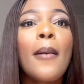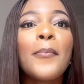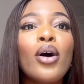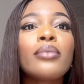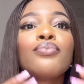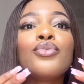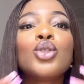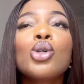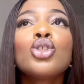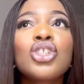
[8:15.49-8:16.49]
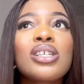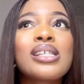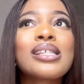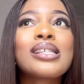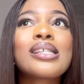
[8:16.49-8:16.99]
But don't
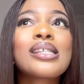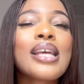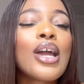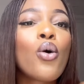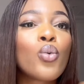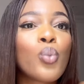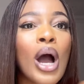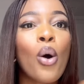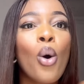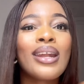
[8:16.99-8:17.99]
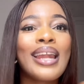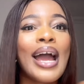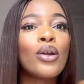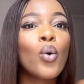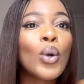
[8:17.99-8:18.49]
just say, oh, we are
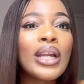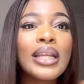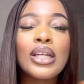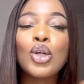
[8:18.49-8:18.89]
online only.